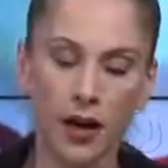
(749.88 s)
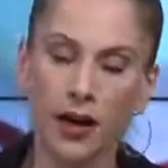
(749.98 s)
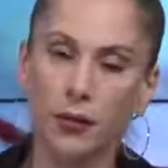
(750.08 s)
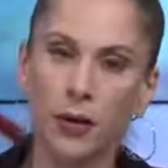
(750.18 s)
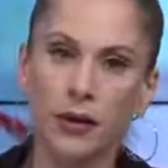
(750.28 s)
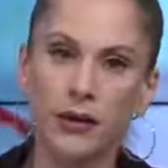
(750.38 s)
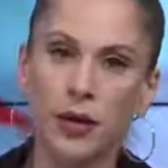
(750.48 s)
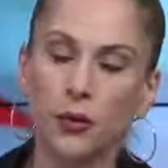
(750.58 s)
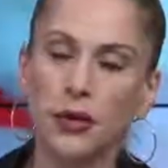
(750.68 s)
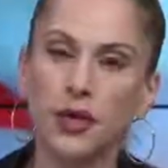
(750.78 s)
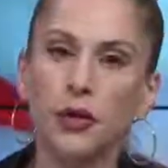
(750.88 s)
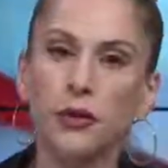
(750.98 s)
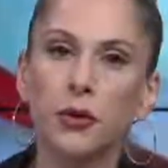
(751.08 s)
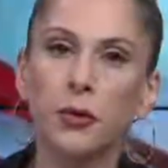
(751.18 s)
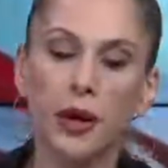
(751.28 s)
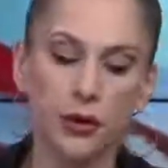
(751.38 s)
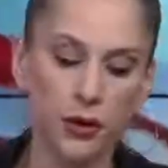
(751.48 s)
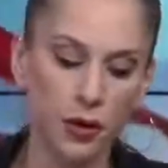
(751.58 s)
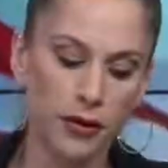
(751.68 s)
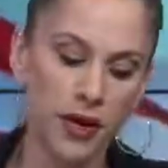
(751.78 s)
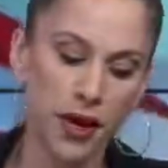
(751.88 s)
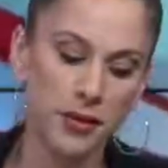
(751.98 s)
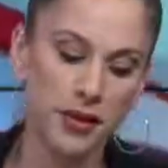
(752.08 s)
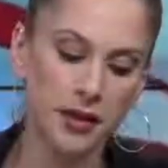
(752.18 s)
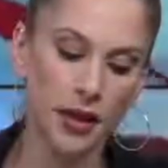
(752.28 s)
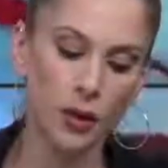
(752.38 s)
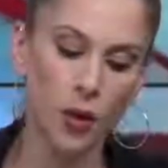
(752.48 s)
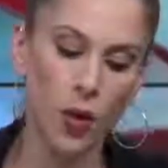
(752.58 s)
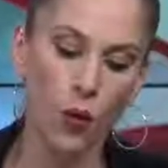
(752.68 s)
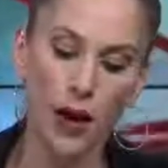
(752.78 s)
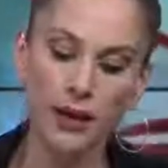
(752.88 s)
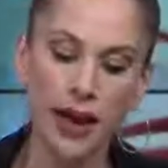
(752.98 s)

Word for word: Uh, when he was interviewed by the New York Times, he said, quote, white